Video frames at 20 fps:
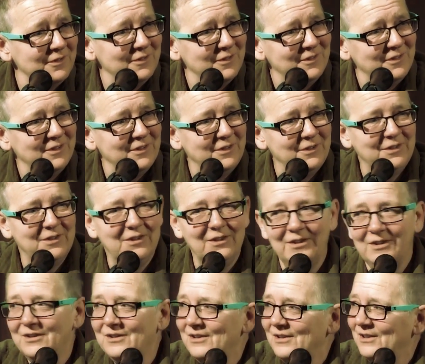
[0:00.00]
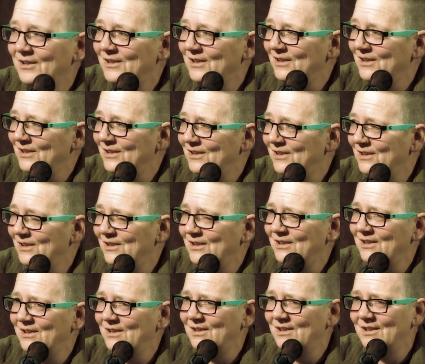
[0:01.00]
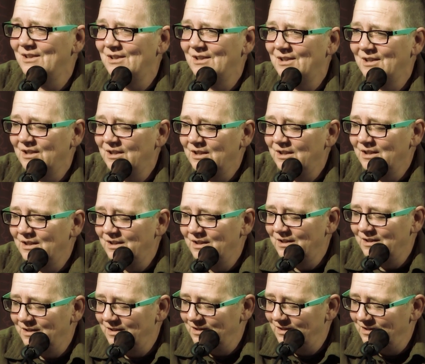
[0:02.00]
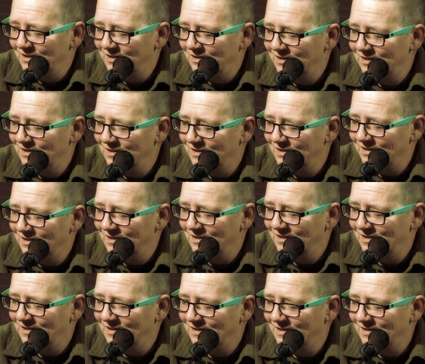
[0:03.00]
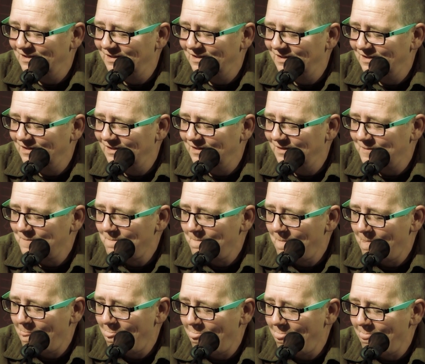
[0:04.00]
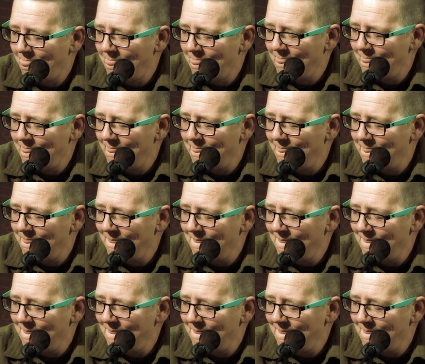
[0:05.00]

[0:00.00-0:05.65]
Nothing is said.